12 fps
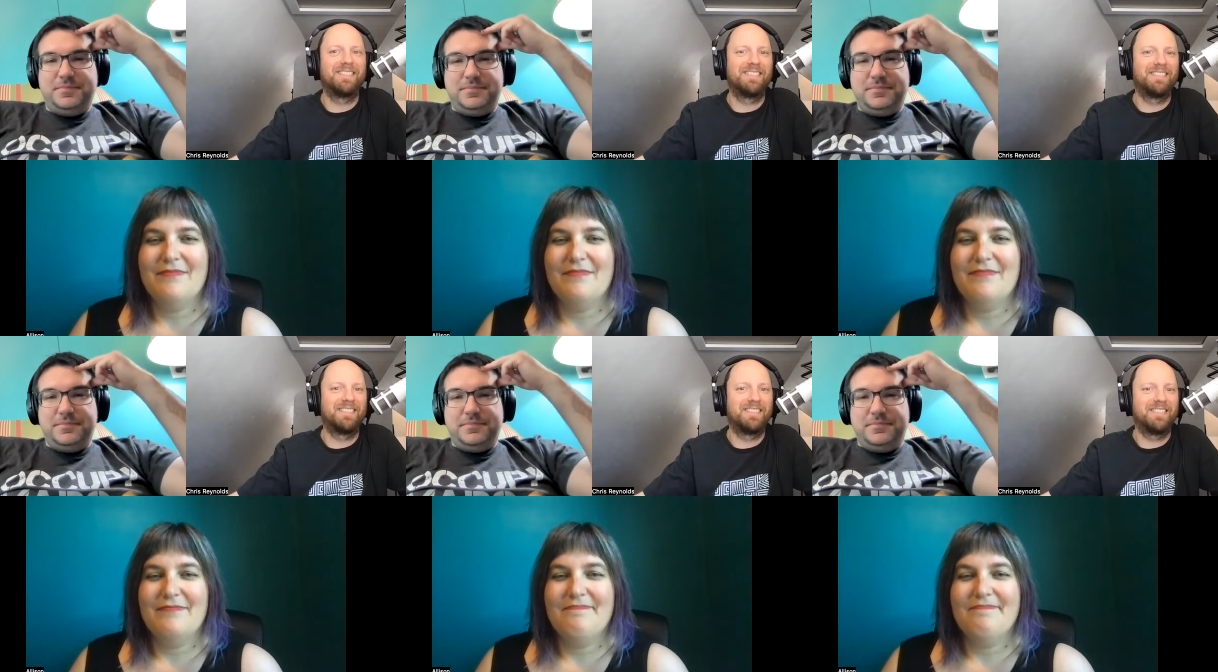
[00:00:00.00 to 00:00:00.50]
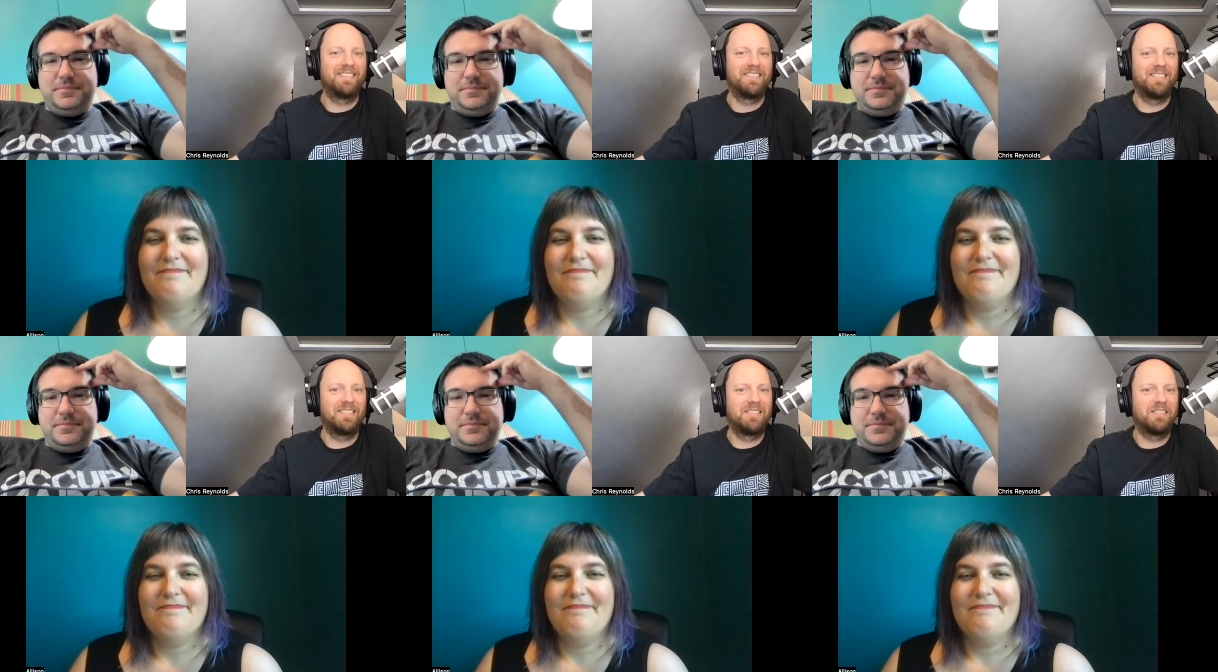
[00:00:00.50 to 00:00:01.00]

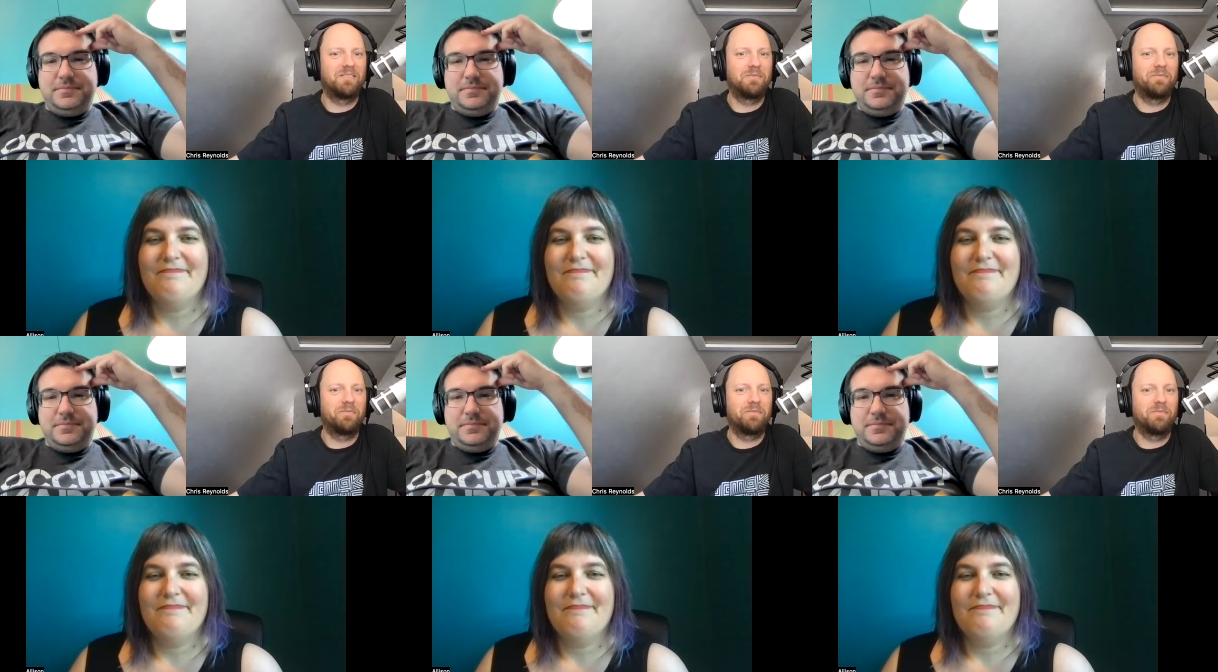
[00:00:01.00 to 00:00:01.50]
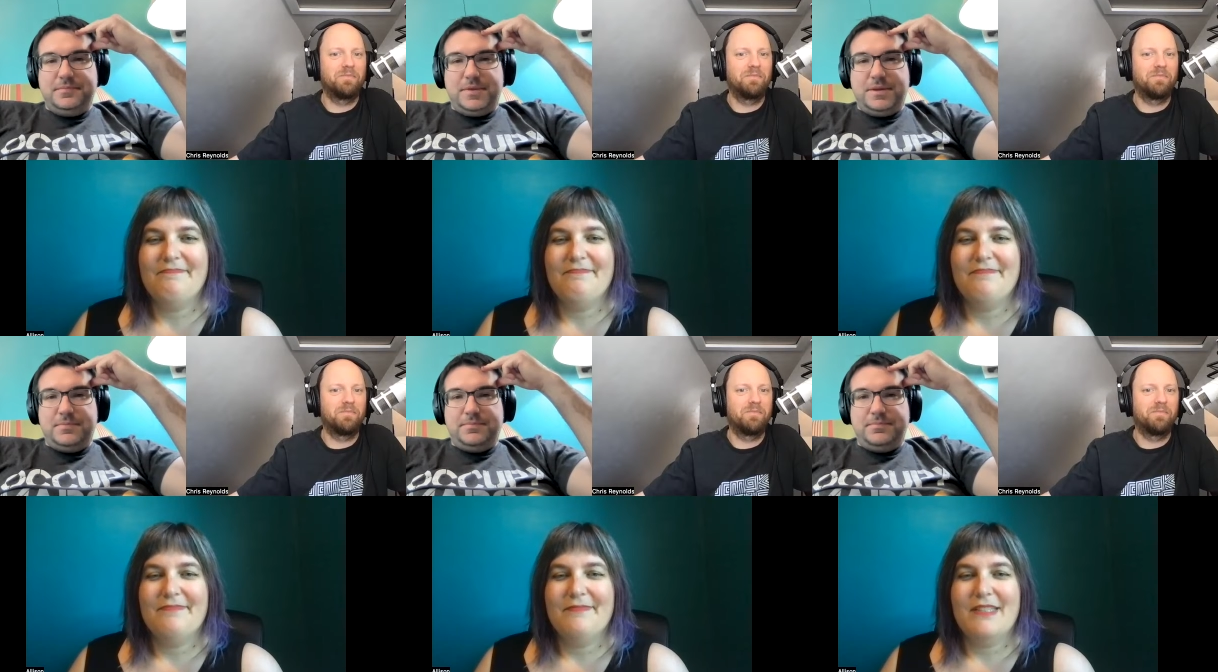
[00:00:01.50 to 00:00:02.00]

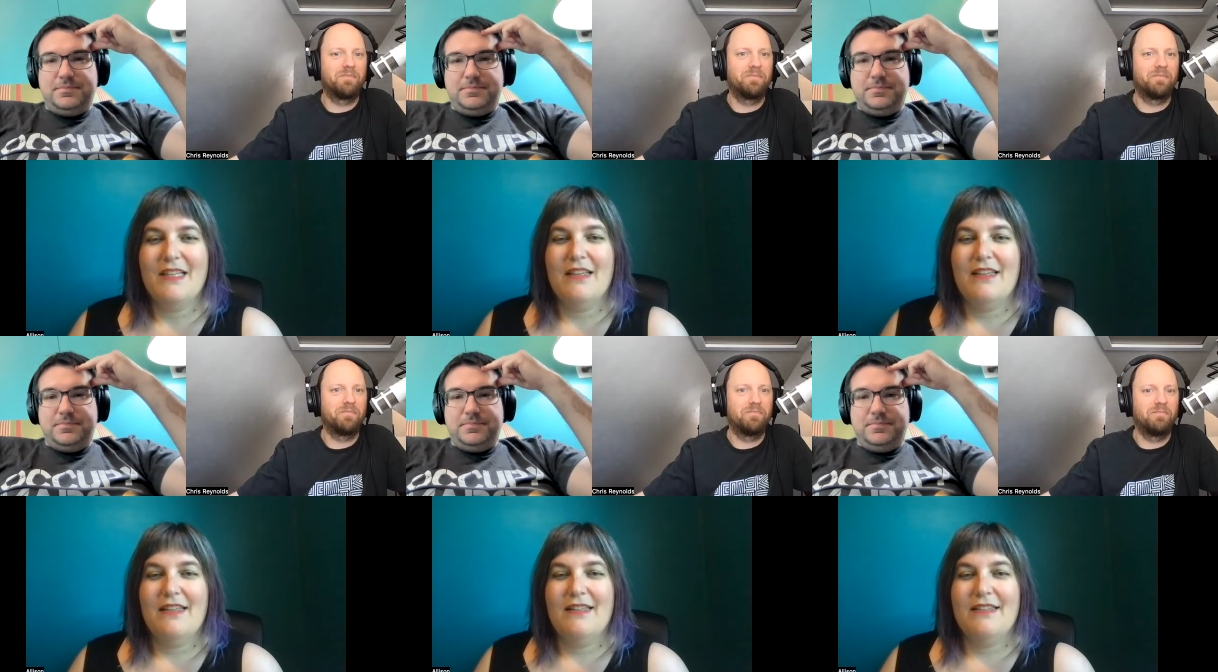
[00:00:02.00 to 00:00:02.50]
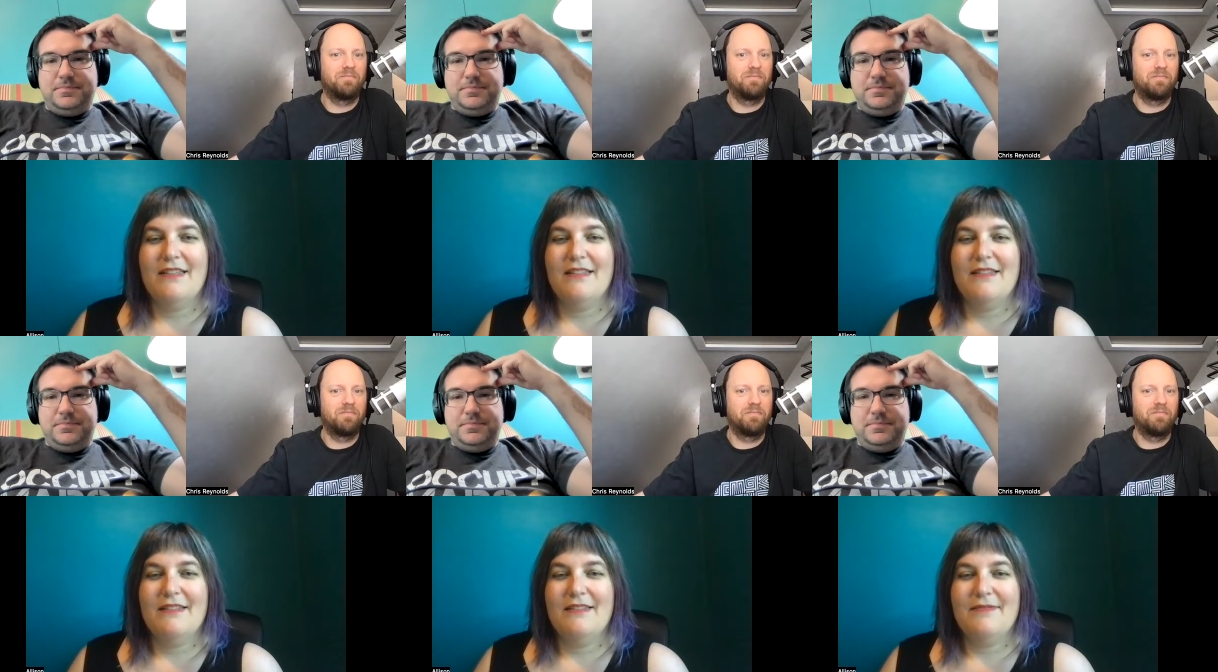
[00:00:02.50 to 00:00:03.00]

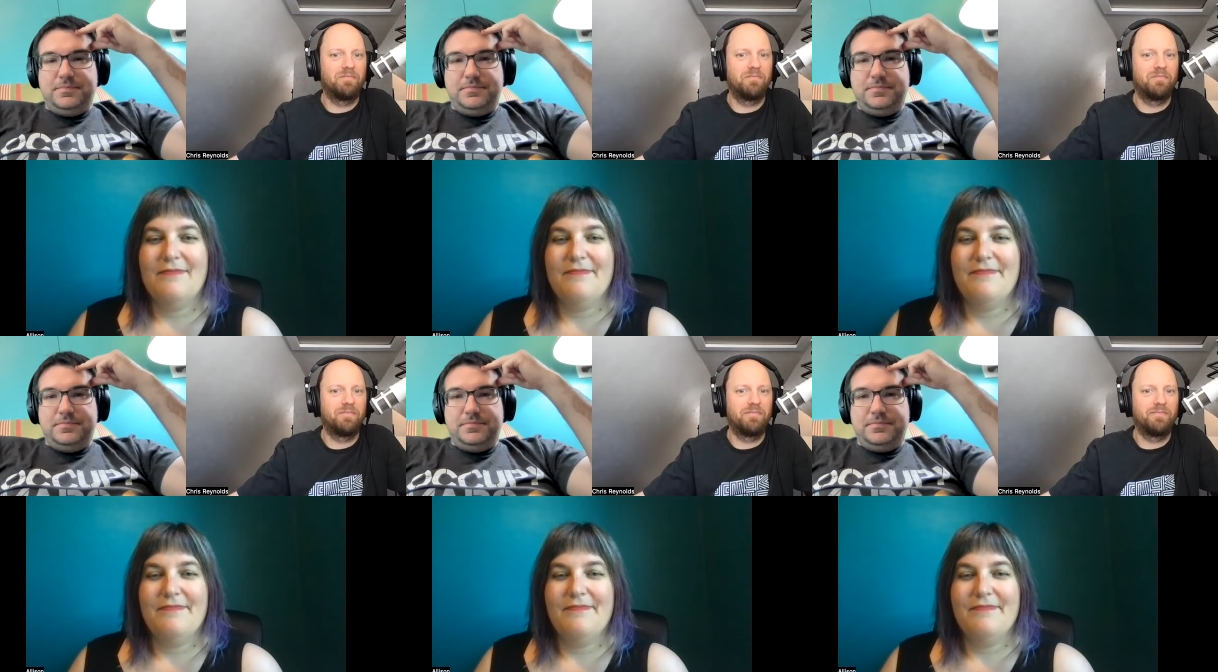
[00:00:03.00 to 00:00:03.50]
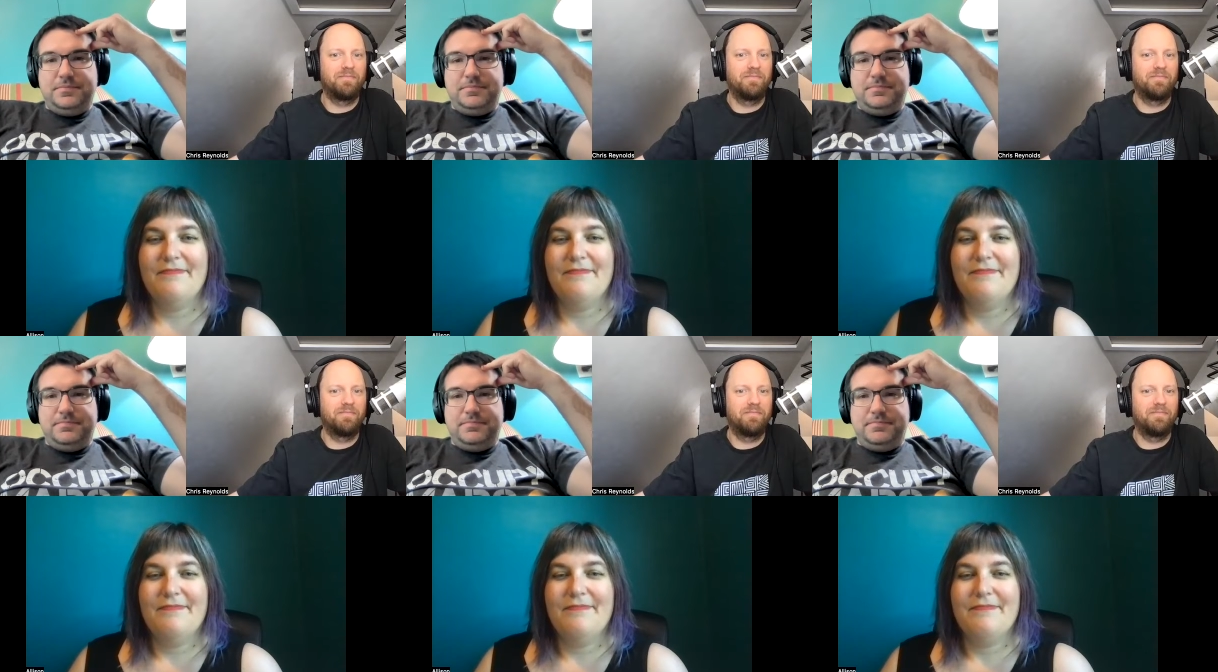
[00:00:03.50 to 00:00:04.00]

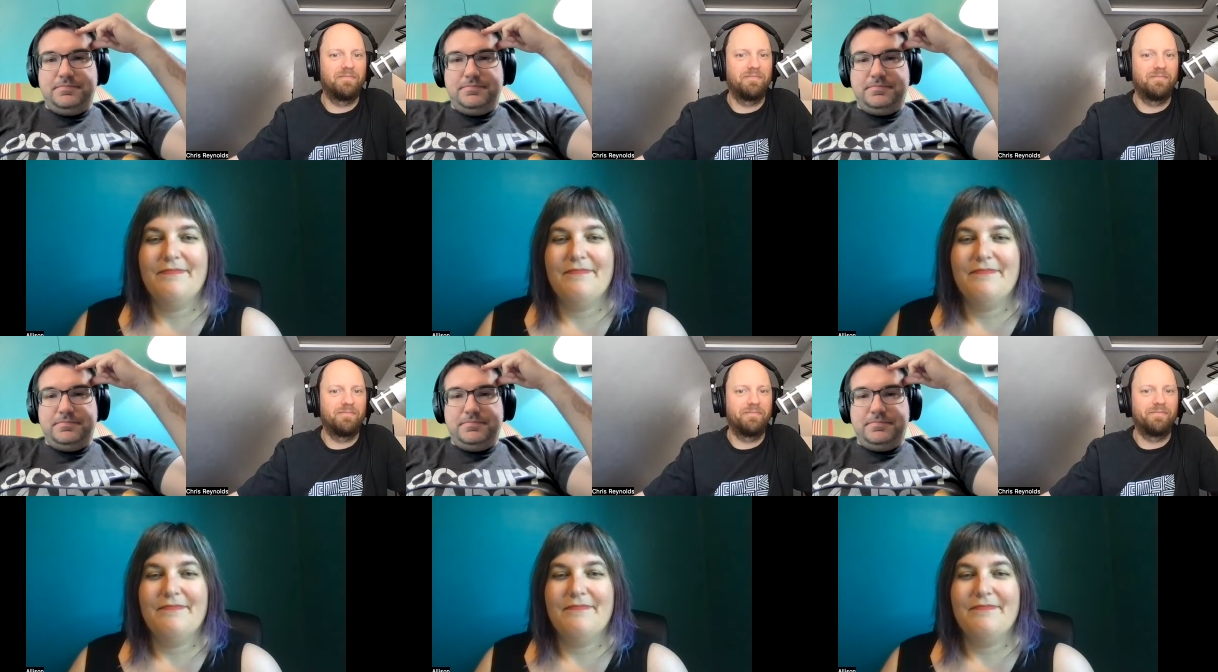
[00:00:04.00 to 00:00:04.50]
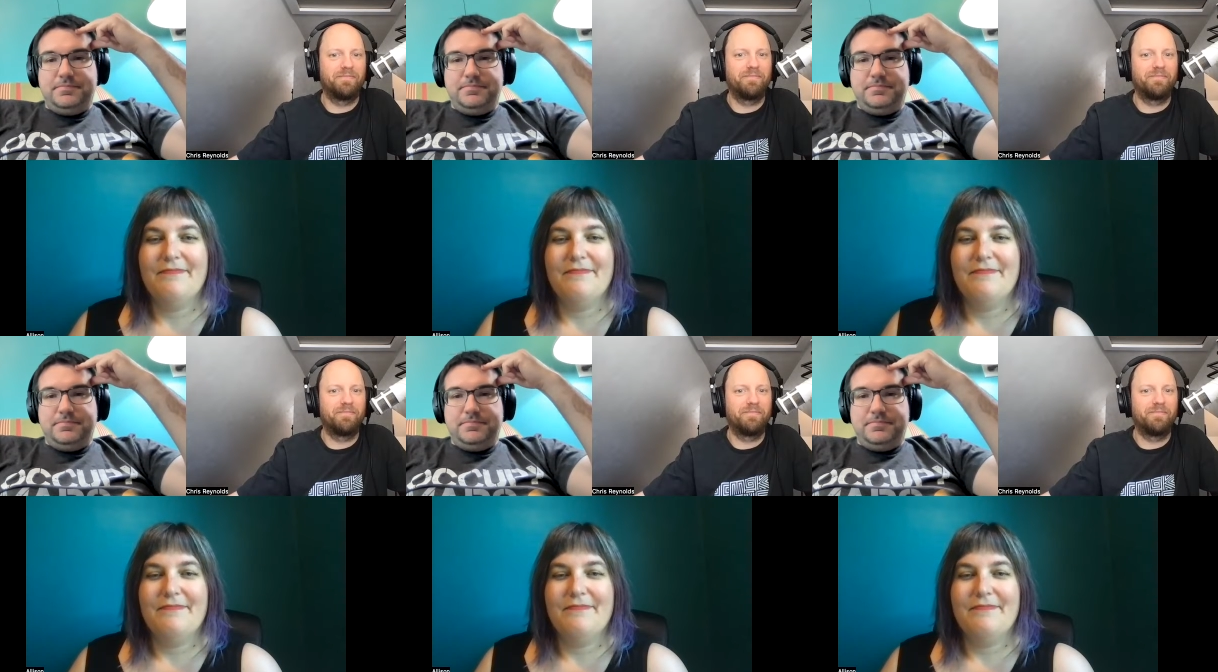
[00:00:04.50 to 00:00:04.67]
[no speech]